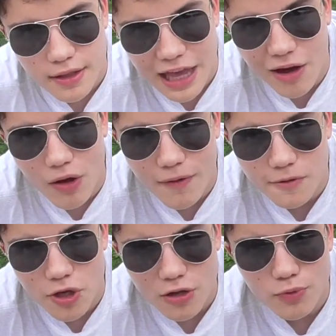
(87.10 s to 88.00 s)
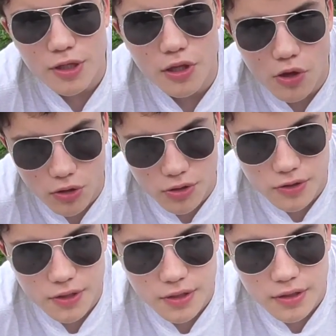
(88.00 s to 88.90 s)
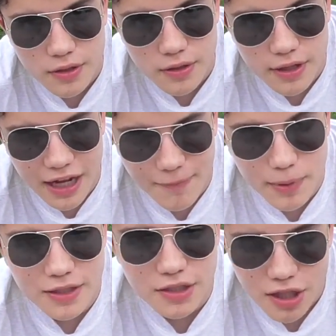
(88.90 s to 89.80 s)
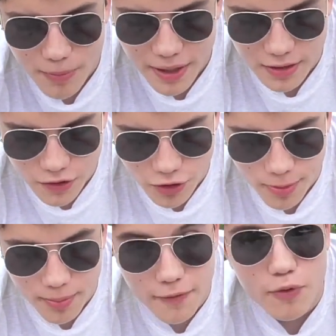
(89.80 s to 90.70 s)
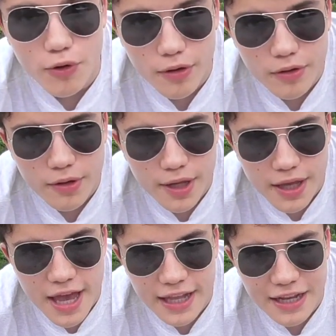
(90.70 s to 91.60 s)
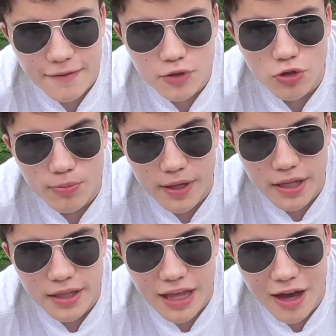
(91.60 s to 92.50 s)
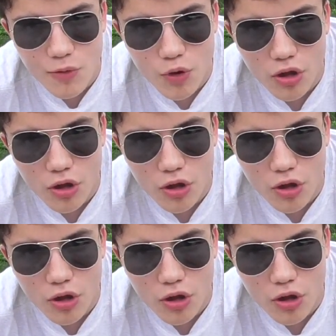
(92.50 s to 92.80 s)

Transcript: Now, I've talked with the locals that have been stung by the scorpion before, and they've told me that